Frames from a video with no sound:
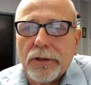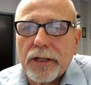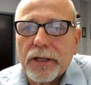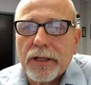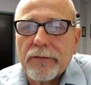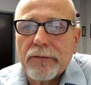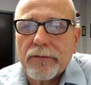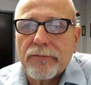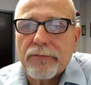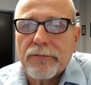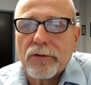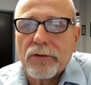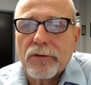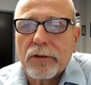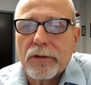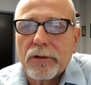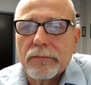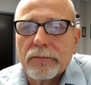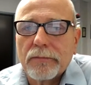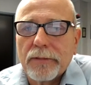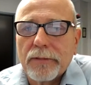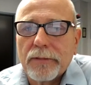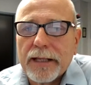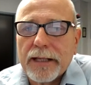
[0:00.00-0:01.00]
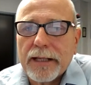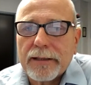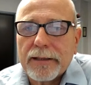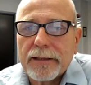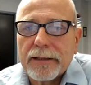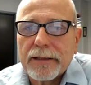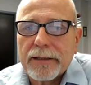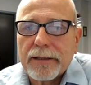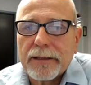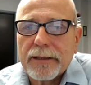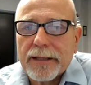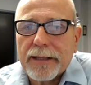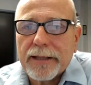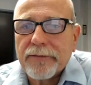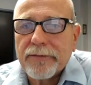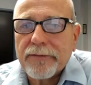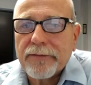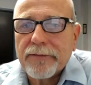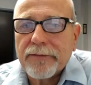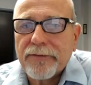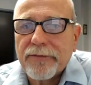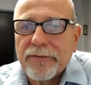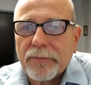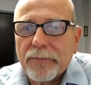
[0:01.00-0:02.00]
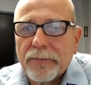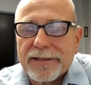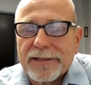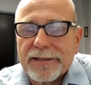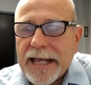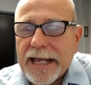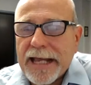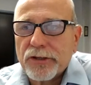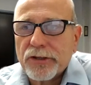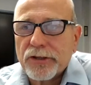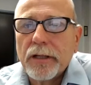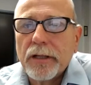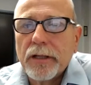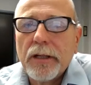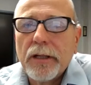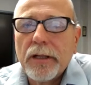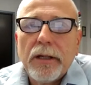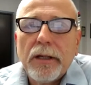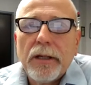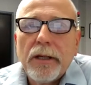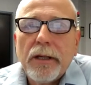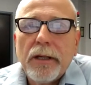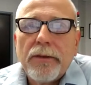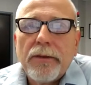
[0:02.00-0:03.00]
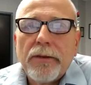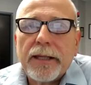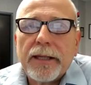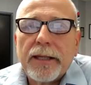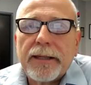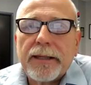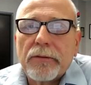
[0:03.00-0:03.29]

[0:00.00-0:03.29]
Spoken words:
looking for, they developed this chemistry